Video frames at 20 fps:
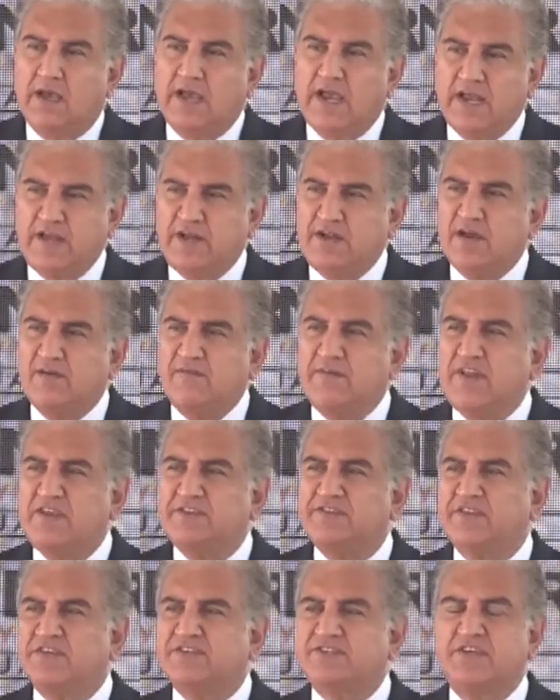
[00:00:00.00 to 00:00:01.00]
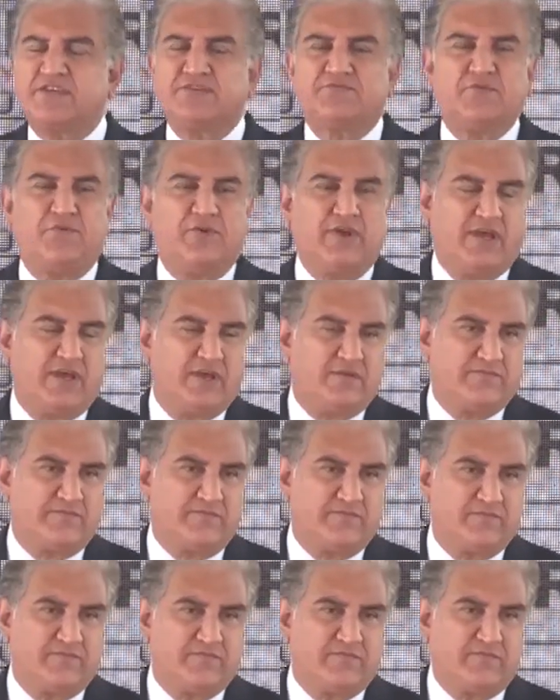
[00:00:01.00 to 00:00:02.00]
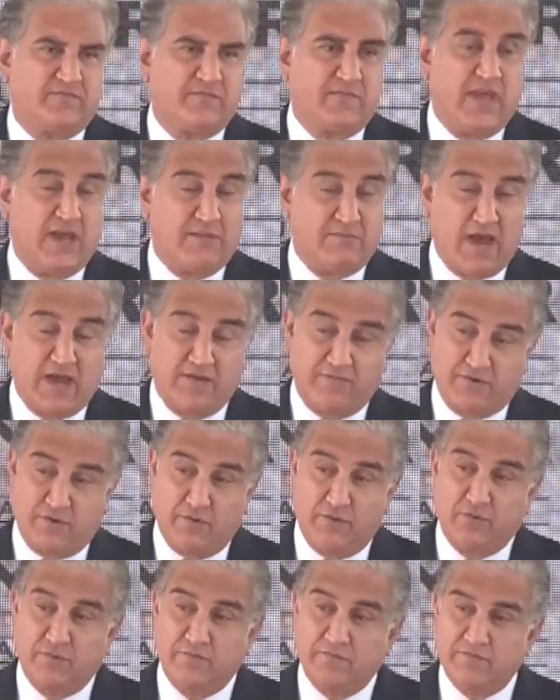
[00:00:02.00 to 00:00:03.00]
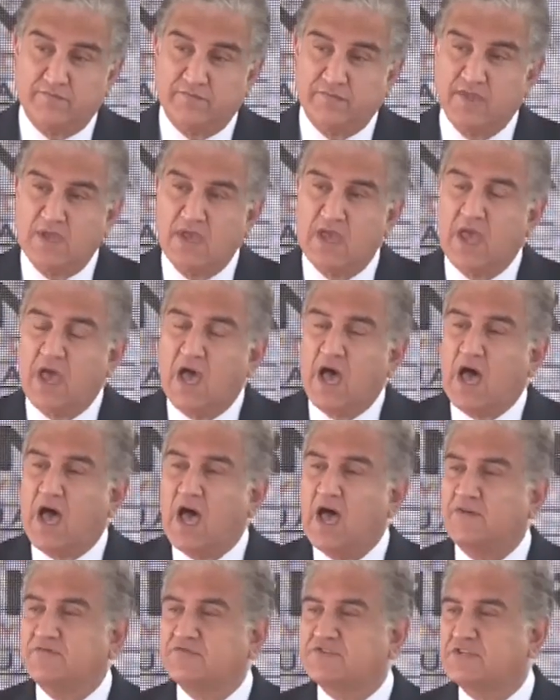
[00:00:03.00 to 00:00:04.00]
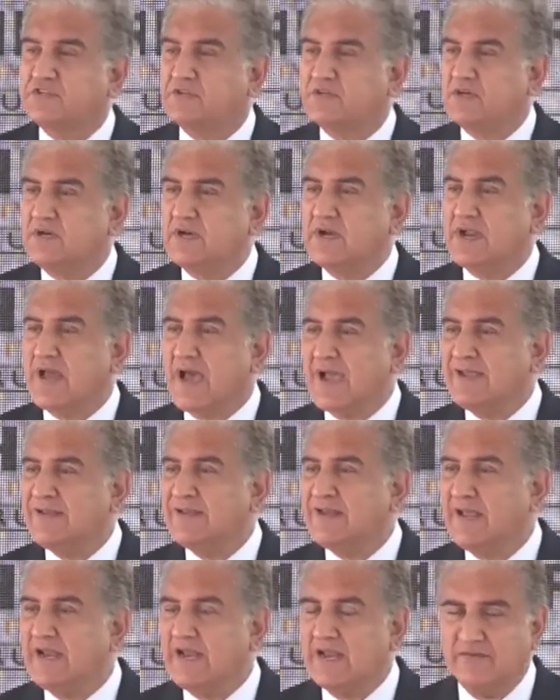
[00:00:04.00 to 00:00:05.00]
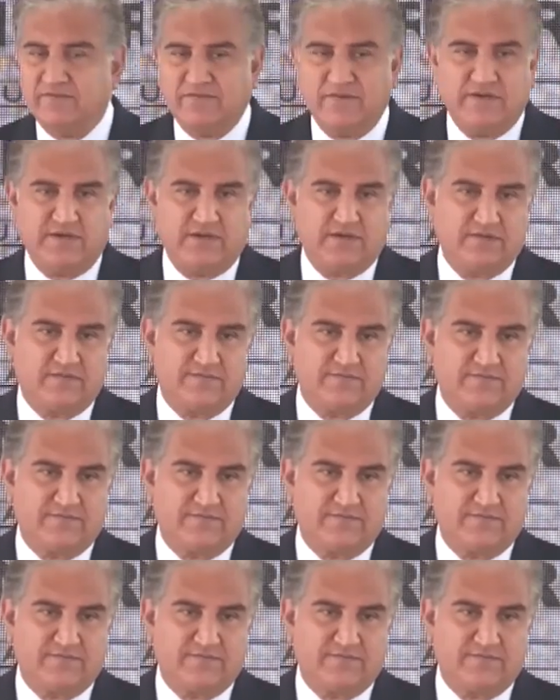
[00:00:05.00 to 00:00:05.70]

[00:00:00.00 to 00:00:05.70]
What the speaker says: India very successfully, in my view, after 9/11,